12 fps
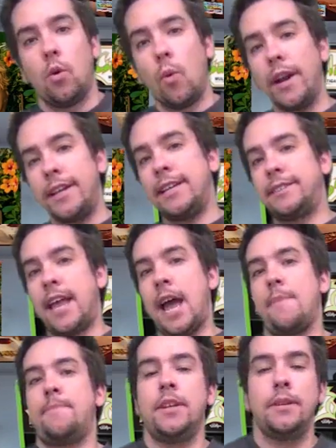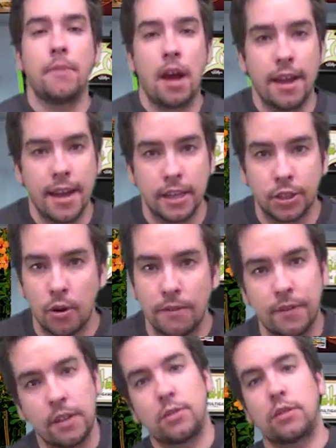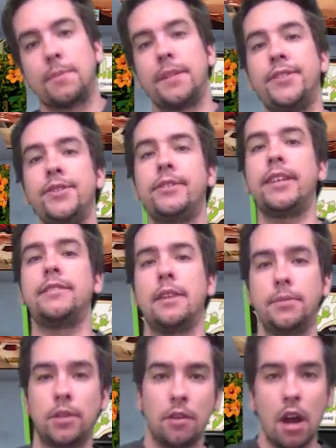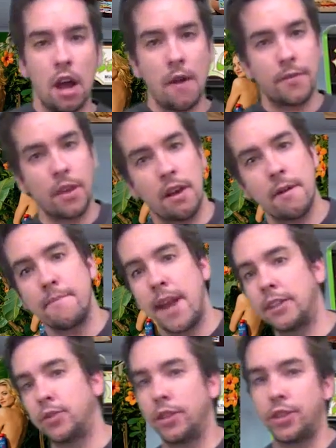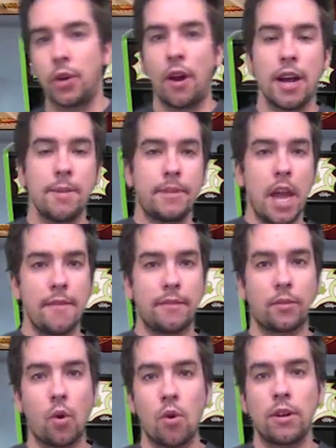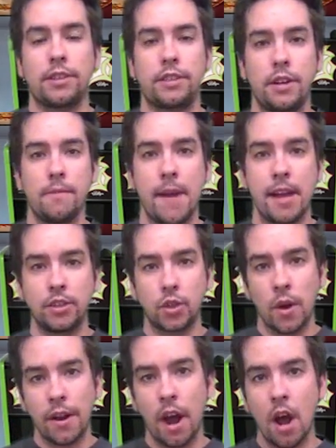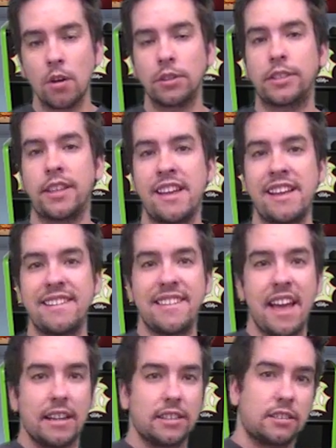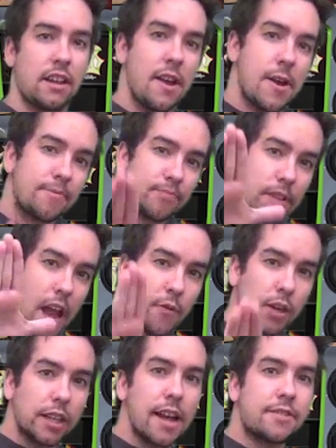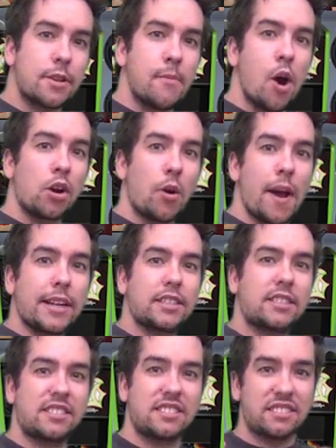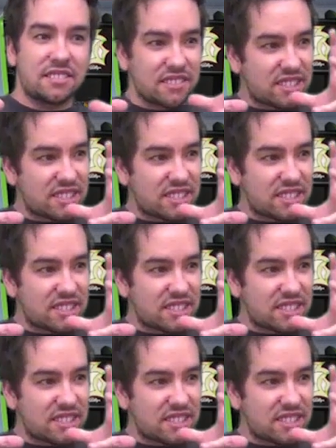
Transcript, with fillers: What is happening, my Android friends? Welcome to Tuesday's episode of The Mandroid Show. I am Dave, of course, your Mandroid host, and yes, have we let the Moto X